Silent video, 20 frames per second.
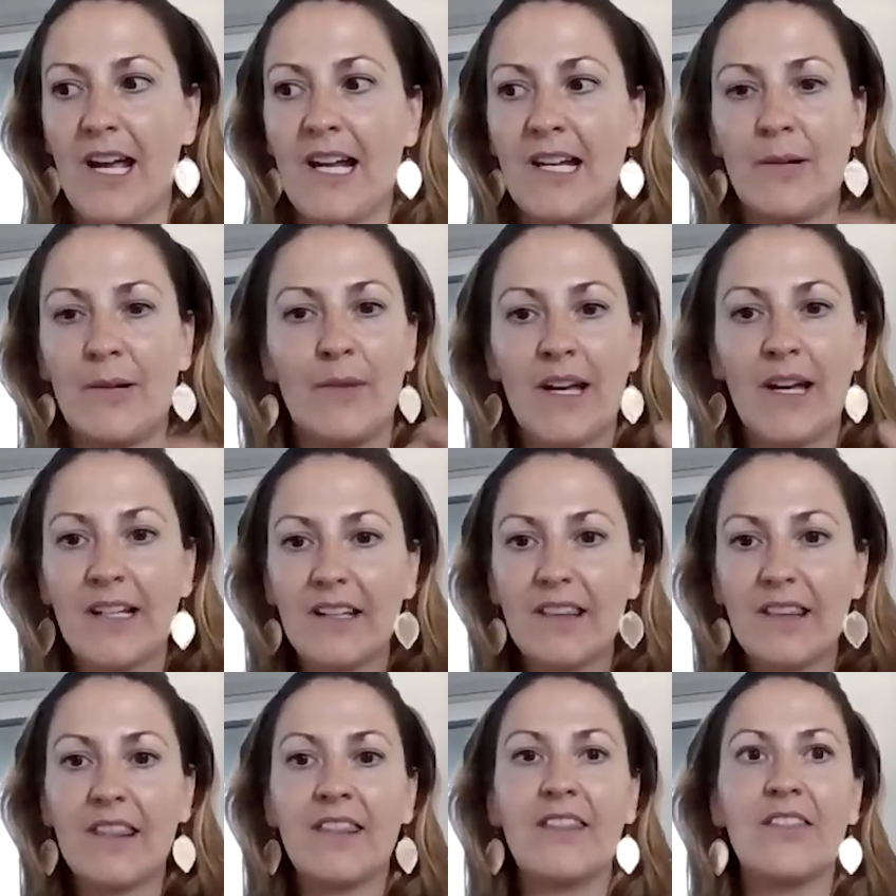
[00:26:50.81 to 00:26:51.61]
And I'm
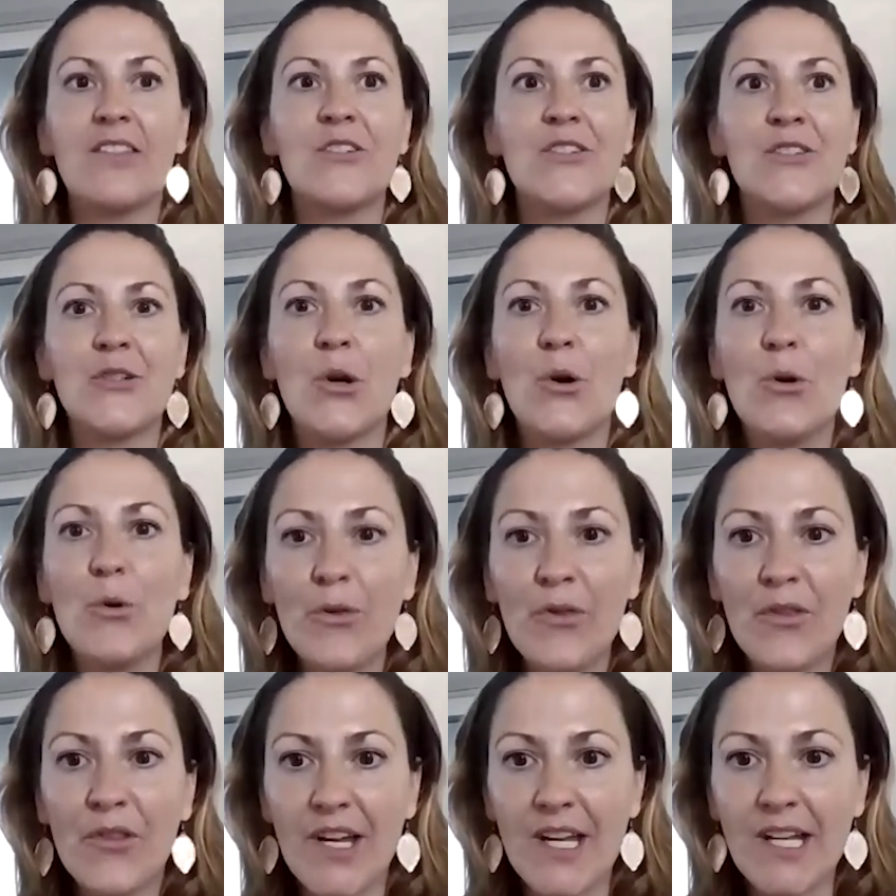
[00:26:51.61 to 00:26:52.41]
like
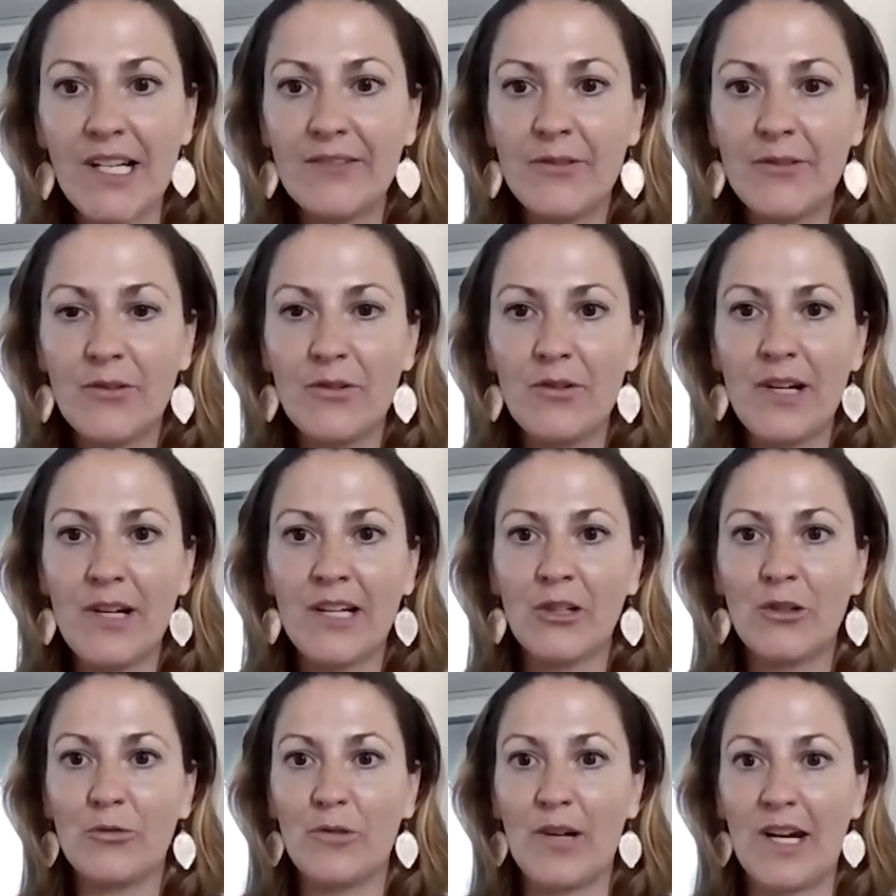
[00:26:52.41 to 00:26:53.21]
so thankful
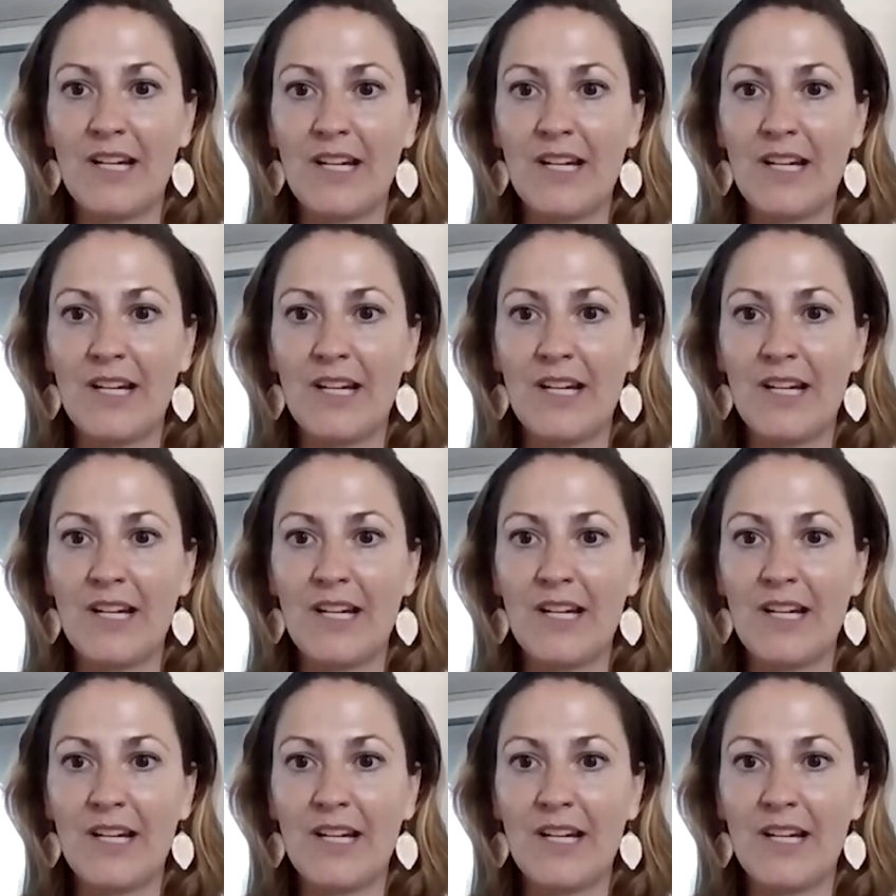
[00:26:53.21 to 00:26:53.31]
and